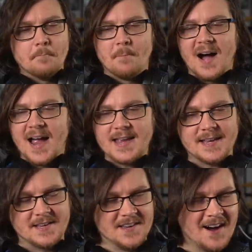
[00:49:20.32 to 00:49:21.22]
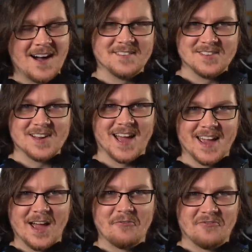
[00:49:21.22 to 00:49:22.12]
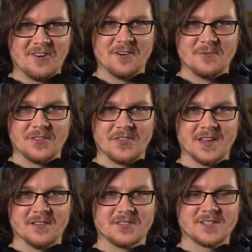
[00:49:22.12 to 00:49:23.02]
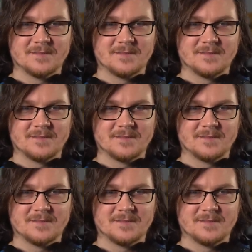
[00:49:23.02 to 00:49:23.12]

my God, did I have fun with this.